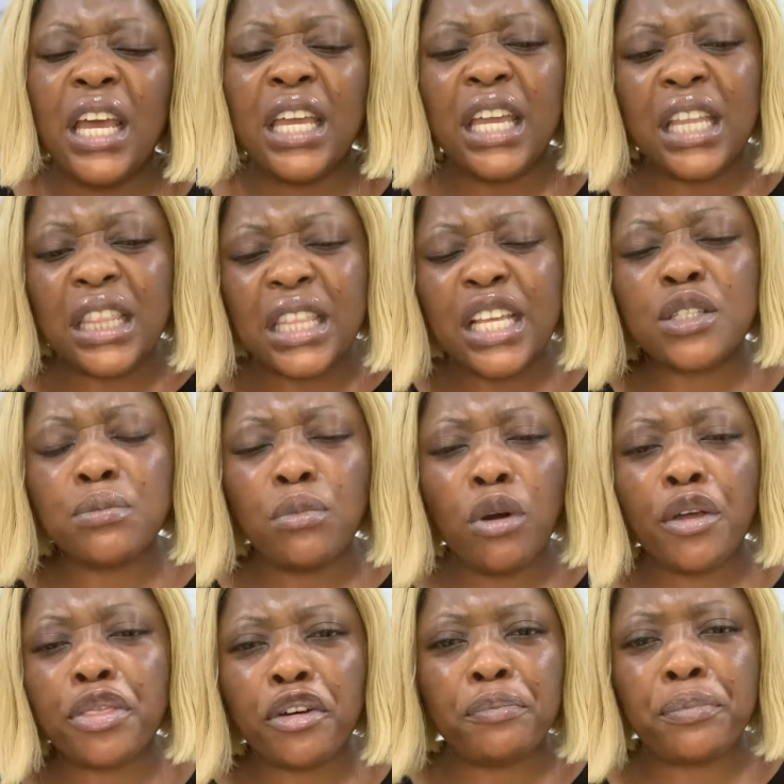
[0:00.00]
In this
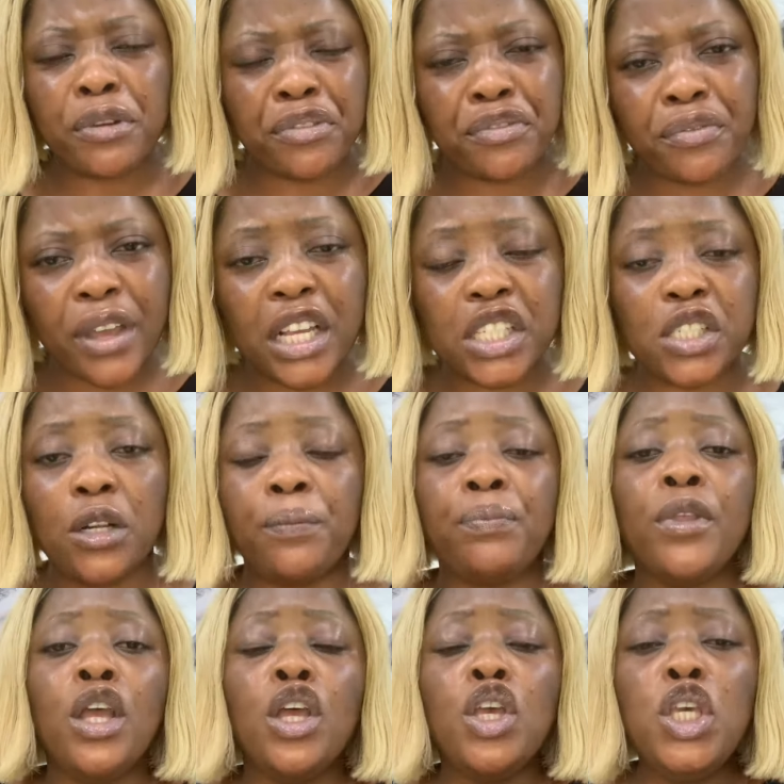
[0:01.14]
month of perfection,
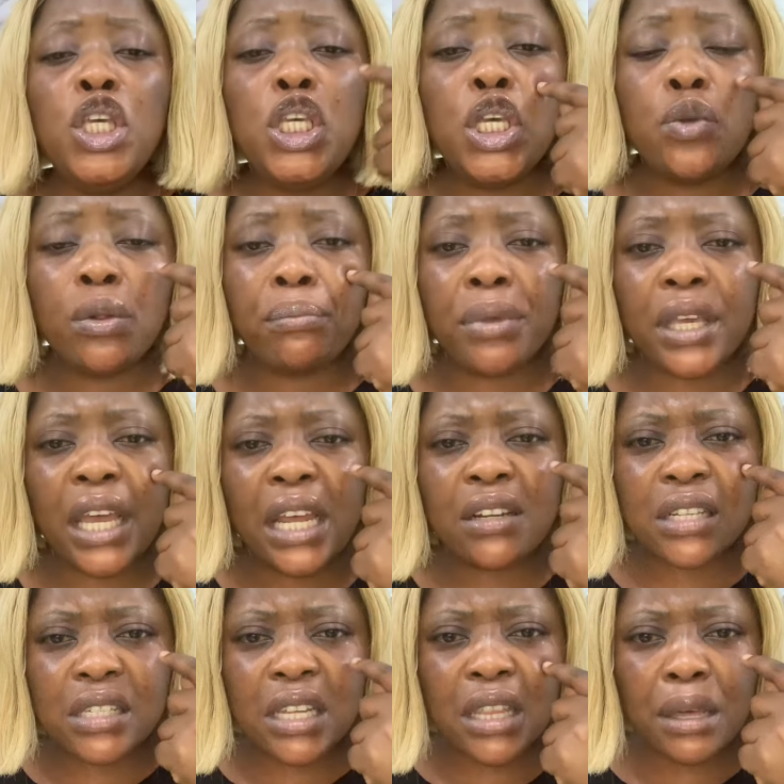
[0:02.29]
you will begin to
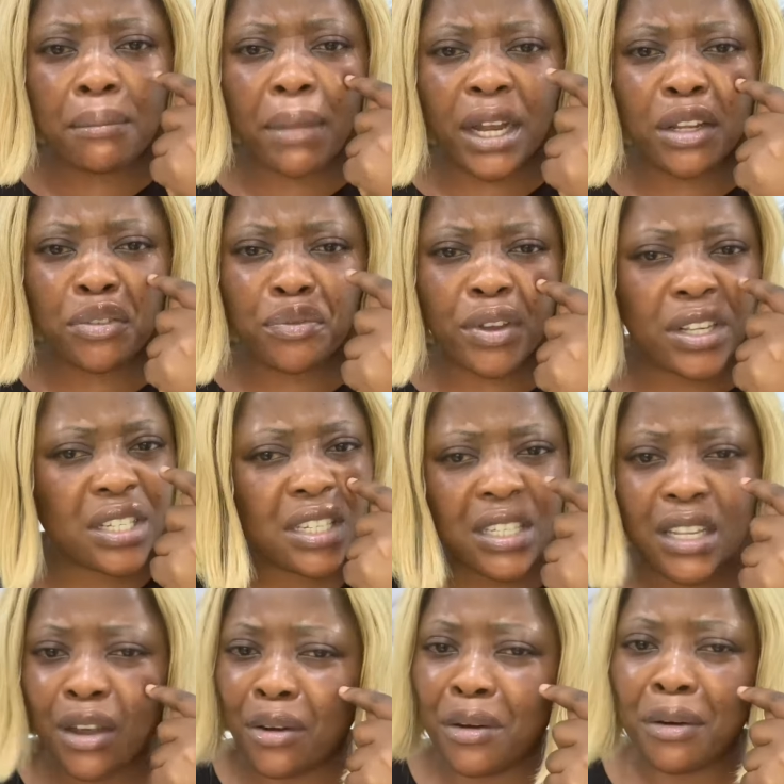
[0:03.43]
see the manifest.
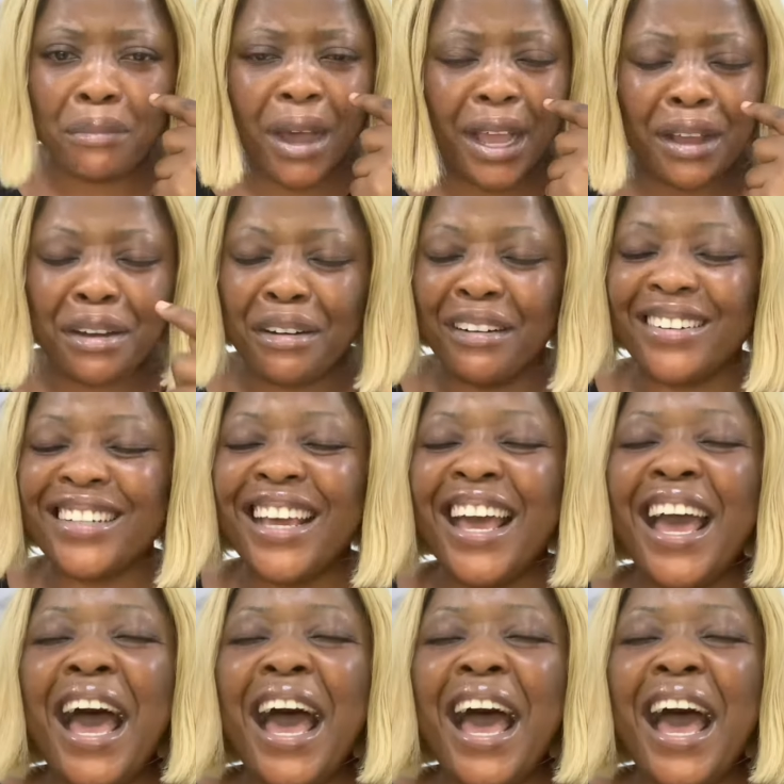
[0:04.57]
Oh my God.